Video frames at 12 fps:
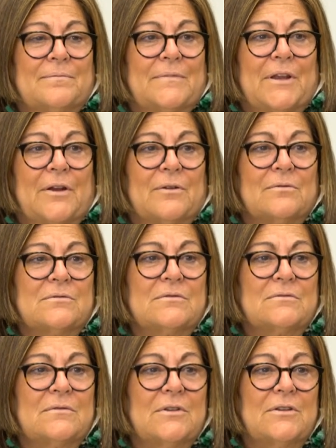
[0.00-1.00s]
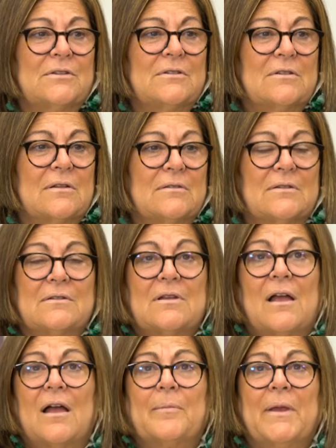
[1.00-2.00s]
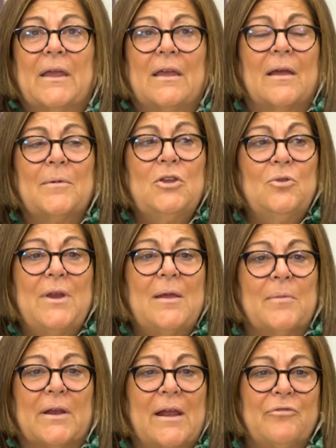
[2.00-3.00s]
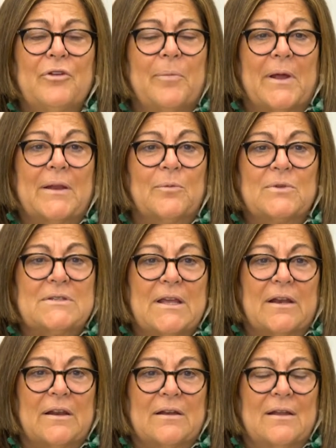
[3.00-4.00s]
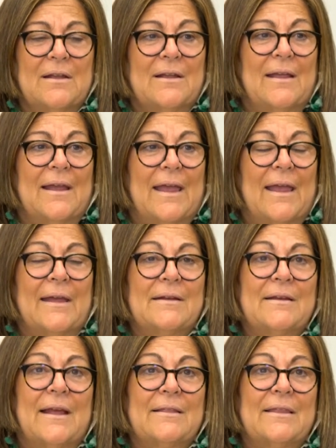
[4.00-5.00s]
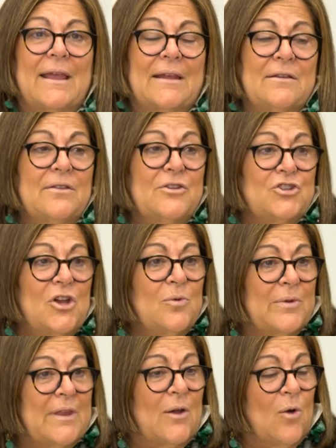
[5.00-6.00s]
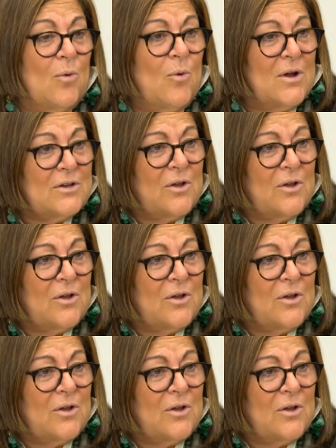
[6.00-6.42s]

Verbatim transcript: you know, Tommy. I mean, you name it, everybody was in it. And at the end of the show, when they all walked